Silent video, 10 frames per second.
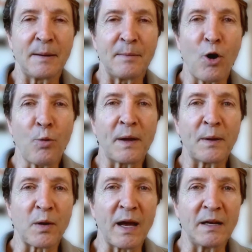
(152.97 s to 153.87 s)
I'm
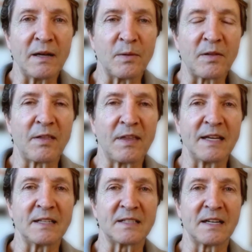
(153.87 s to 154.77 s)
hoping right with the
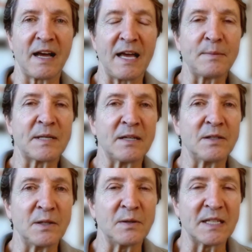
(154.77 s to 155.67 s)
things that I am
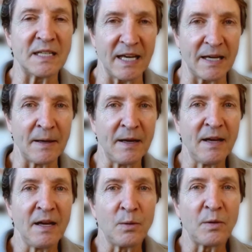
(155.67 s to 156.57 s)
telling you today,
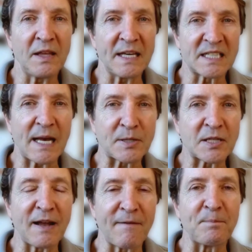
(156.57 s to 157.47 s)
with the
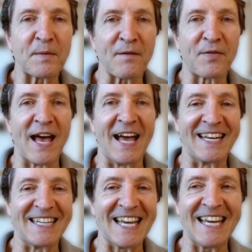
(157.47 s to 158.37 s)
exception of
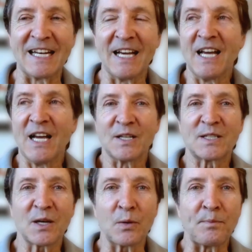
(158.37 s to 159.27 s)
that date.
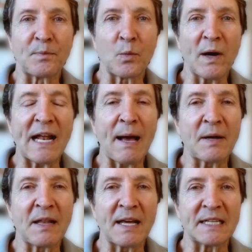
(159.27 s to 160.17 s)
So, what
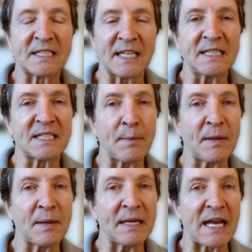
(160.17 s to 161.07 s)
happened in the United States,
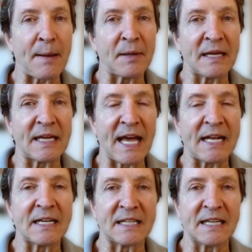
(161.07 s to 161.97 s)
same thing that happened in
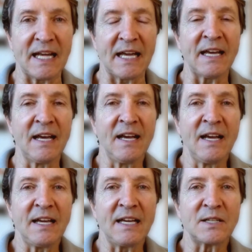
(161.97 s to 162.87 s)
Canada today,
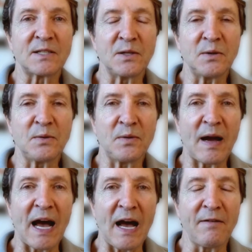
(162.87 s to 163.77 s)
is
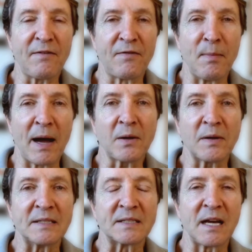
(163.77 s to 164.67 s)
you have
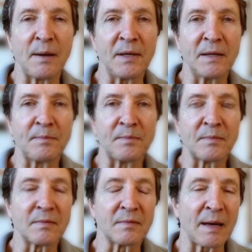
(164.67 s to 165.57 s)
migrants coming
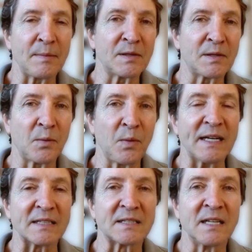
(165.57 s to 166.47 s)
to the
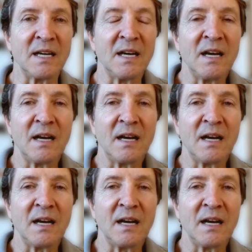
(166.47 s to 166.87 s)
West.